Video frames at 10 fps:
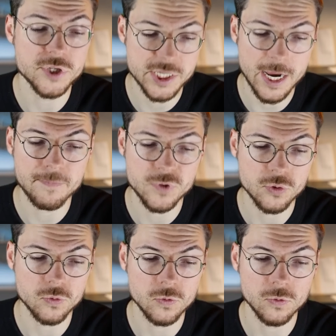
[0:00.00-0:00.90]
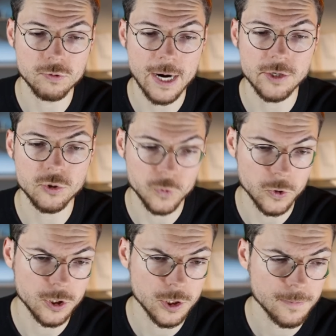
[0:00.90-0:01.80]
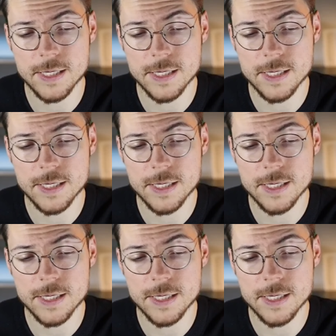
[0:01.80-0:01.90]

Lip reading: step to write your book.